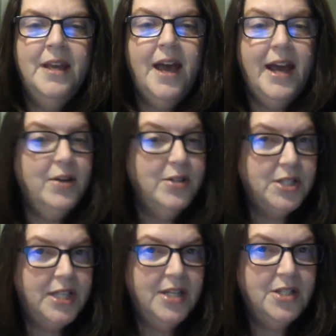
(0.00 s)
Higher
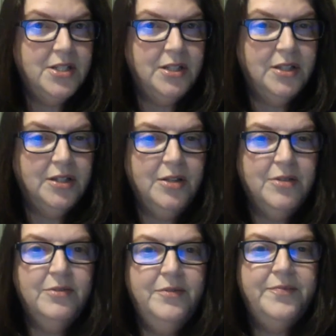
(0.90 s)
education
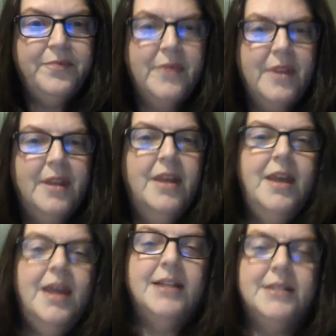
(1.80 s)
alone
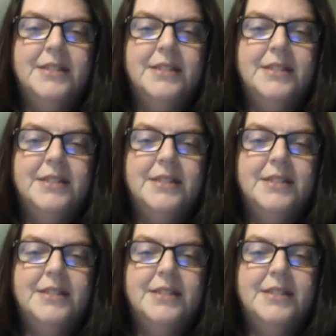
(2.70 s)
has